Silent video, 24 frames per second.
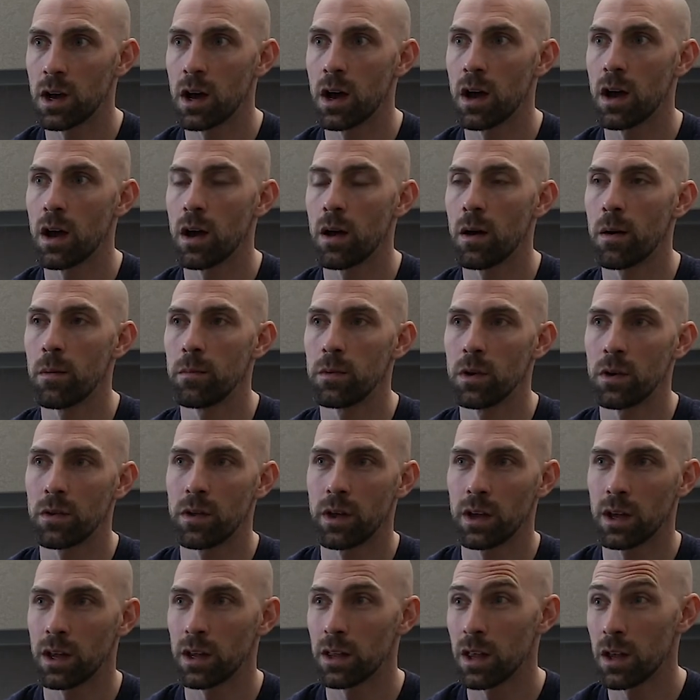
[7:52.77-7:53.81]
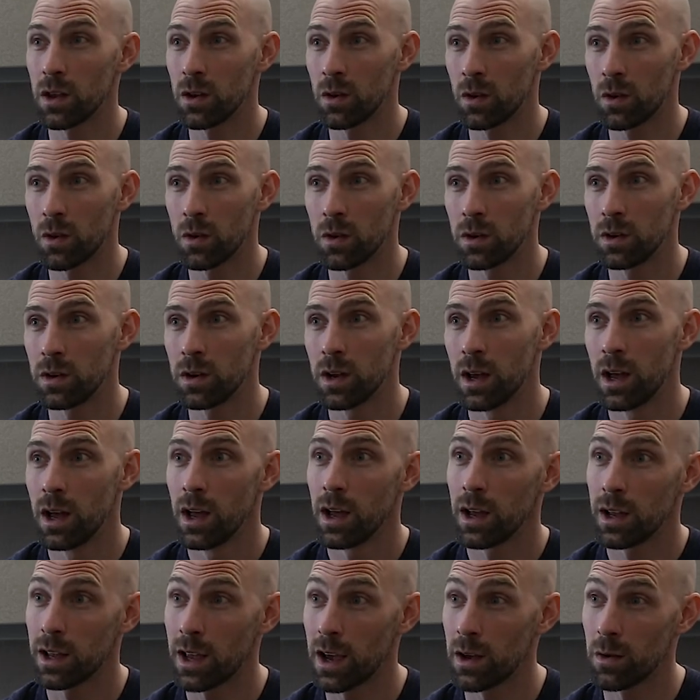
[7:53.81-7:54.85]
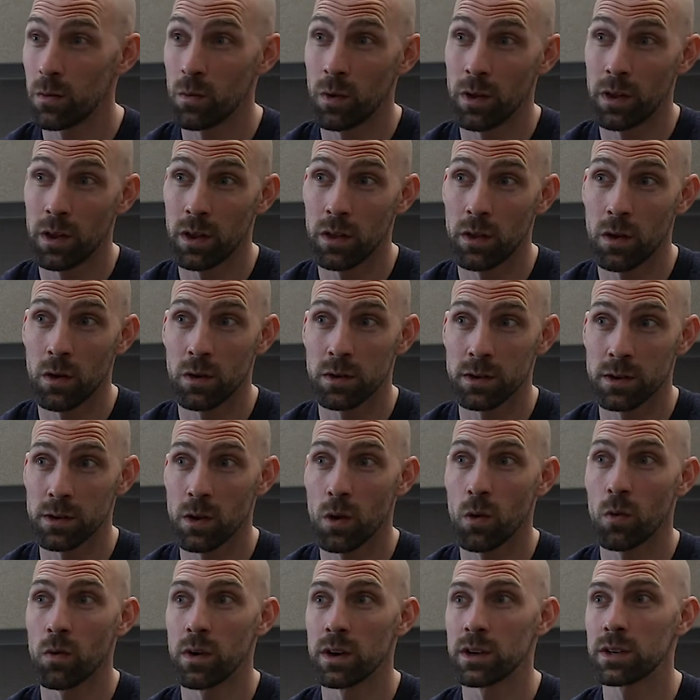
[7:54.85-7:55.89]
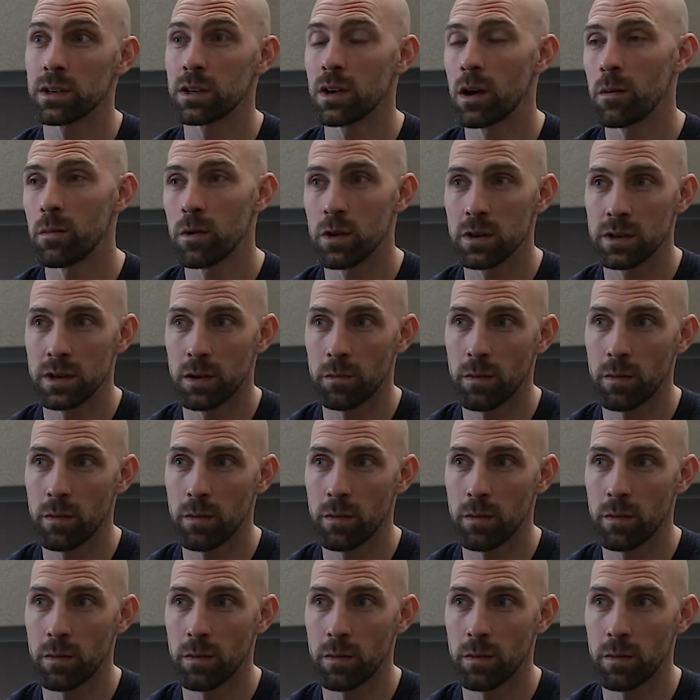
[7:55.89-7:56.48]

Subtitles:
You're thinking that you could get within those low risk numbers.